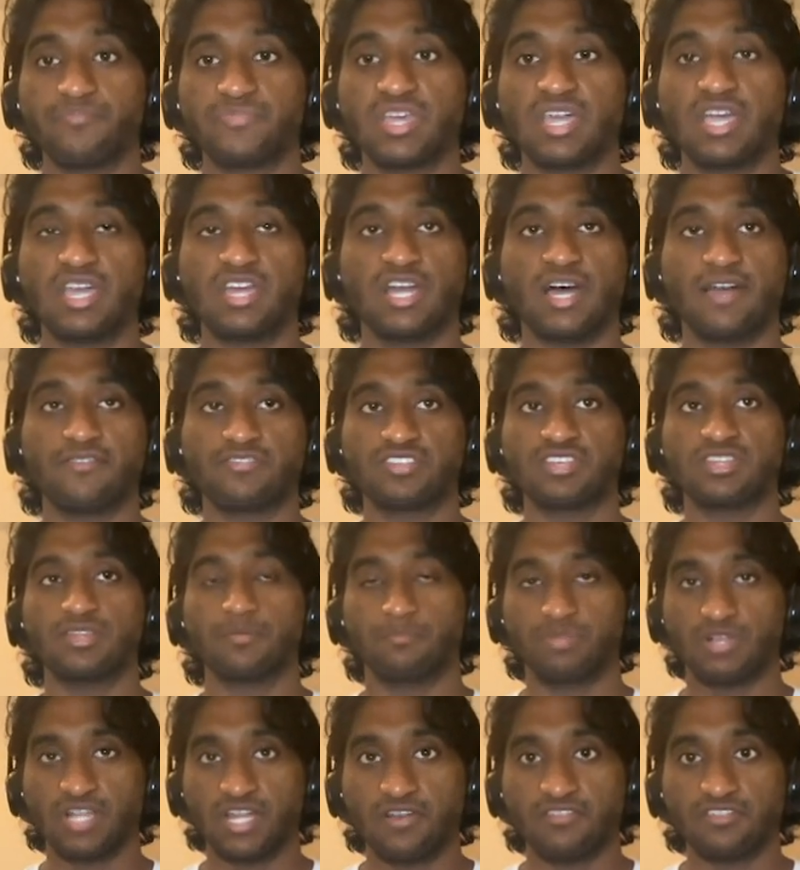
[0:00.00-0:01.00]
And obviously, the
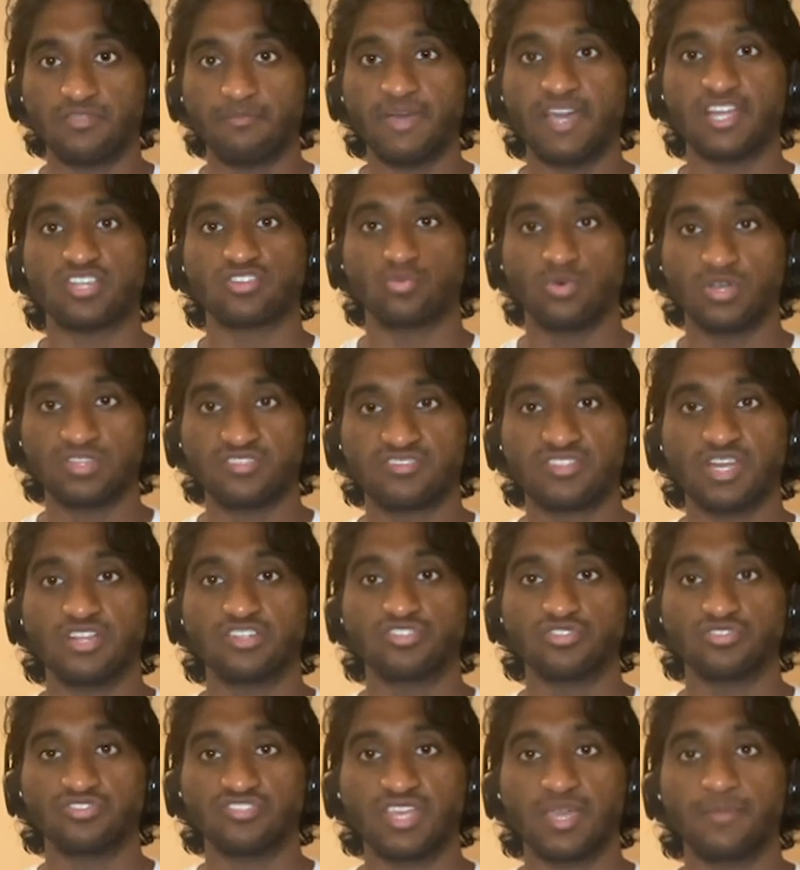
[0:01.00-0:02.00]
player of the match was
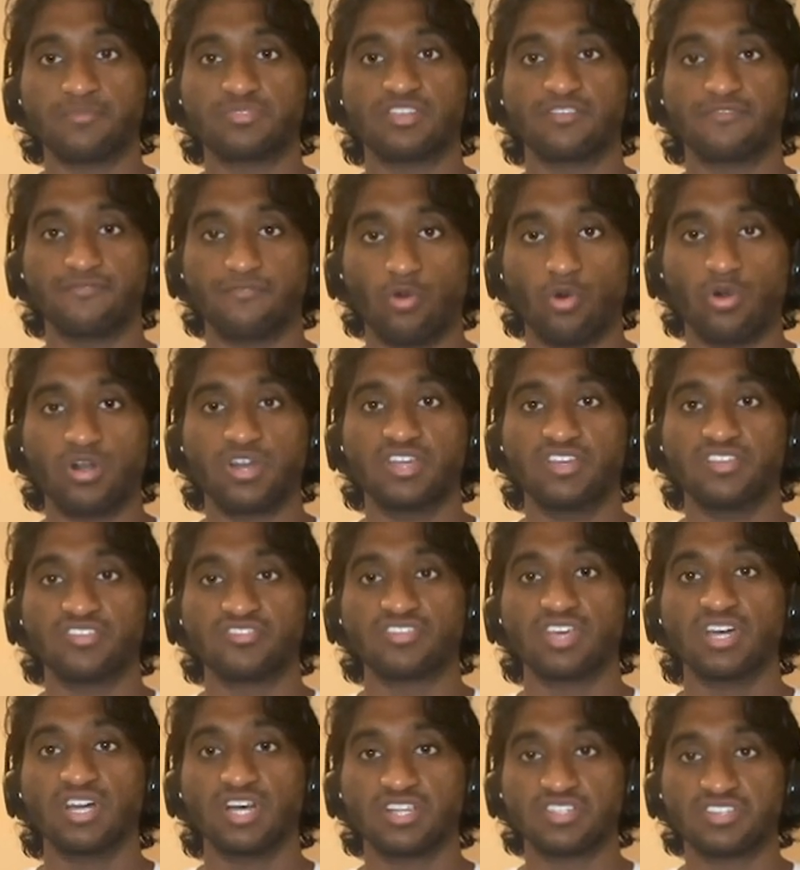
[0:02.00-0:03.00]
Sanju Samson for
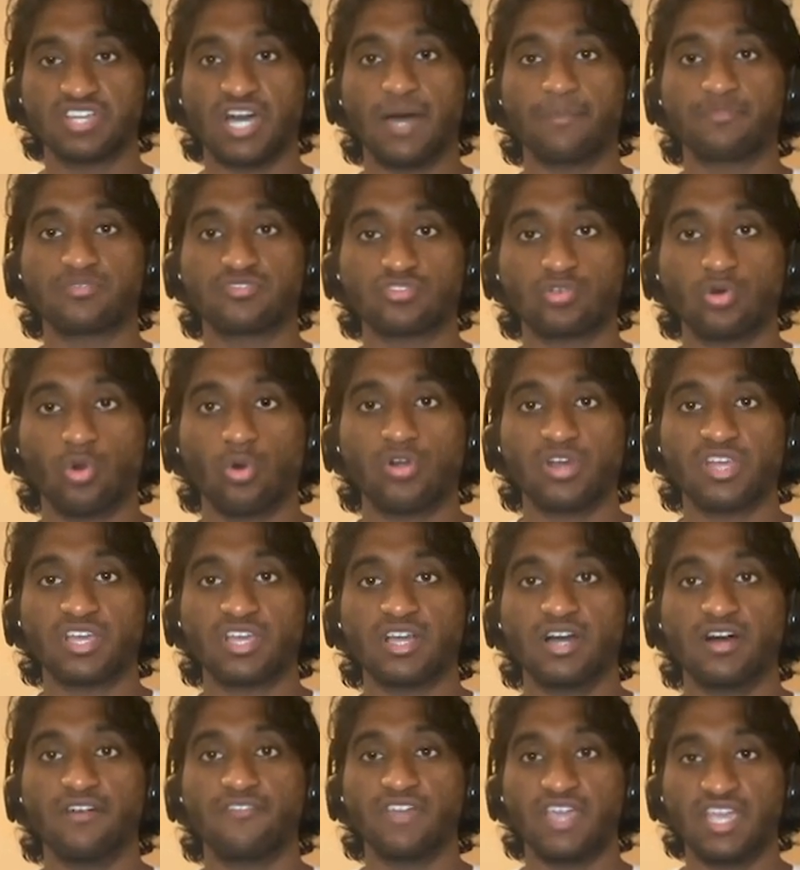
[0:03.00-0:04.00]
his top scoring
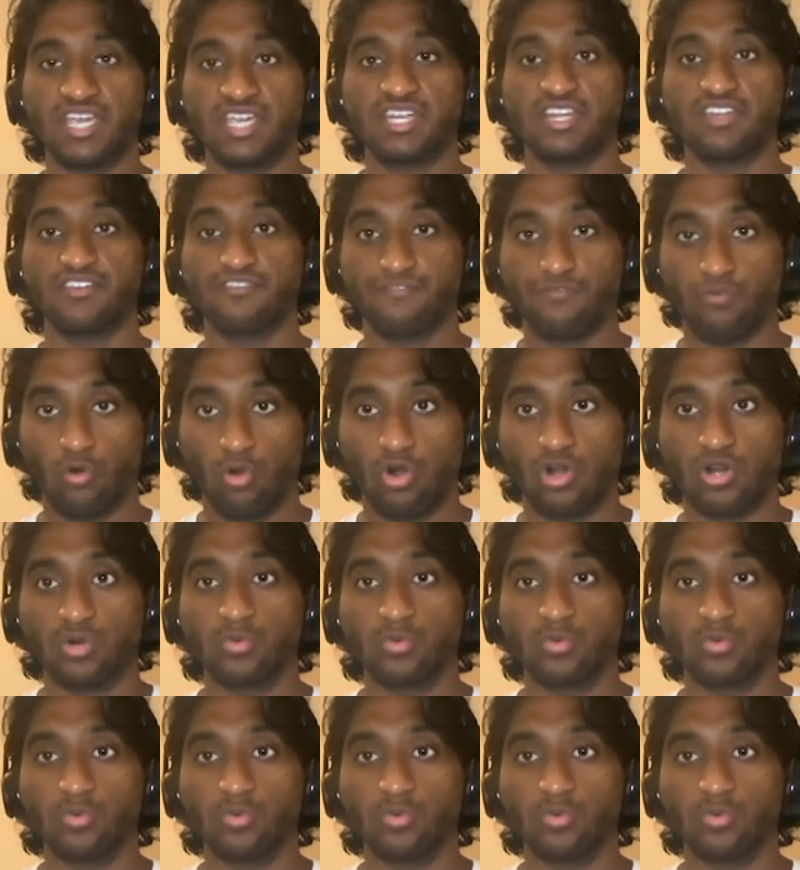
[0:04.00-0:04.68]
of 84,